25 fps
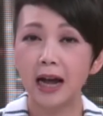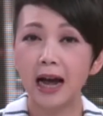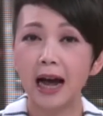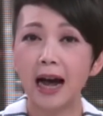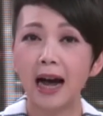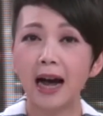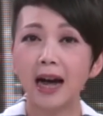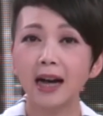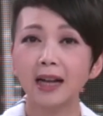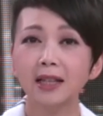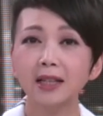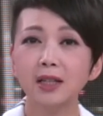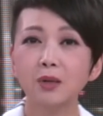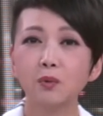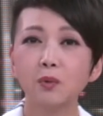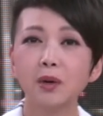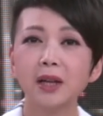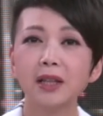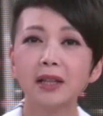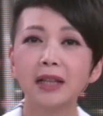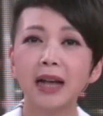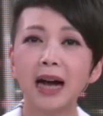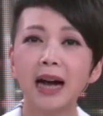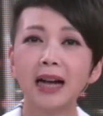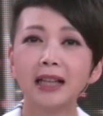And
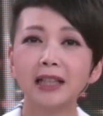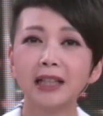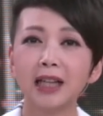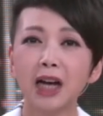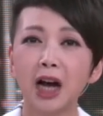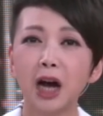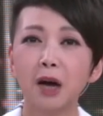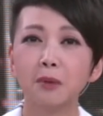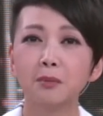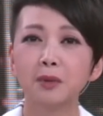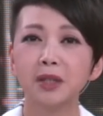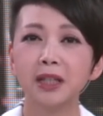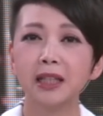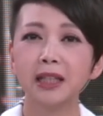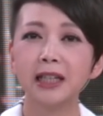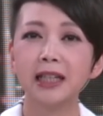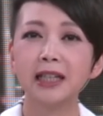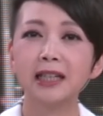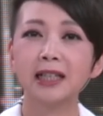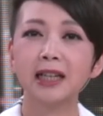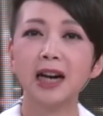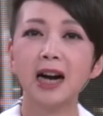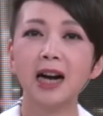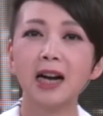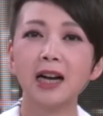with that comes the
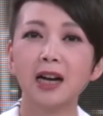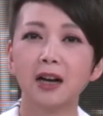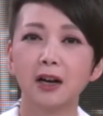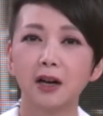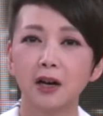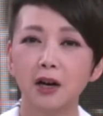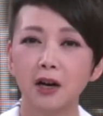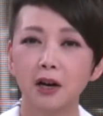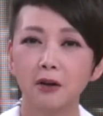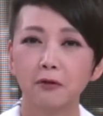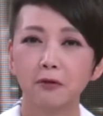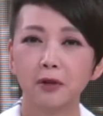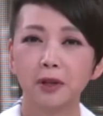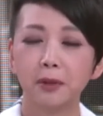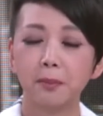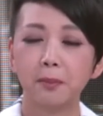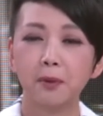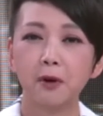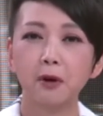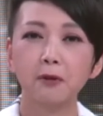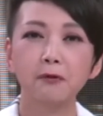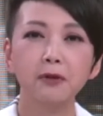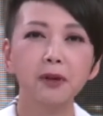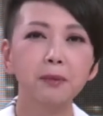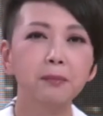desire for the
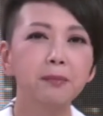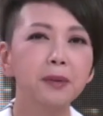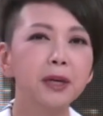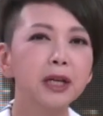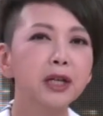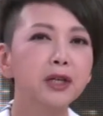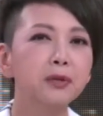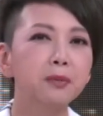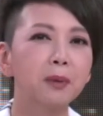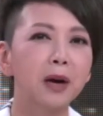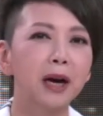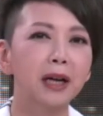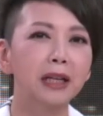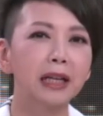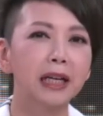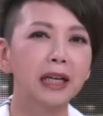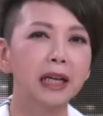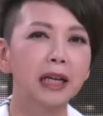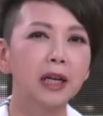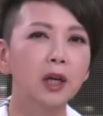perfect beach body.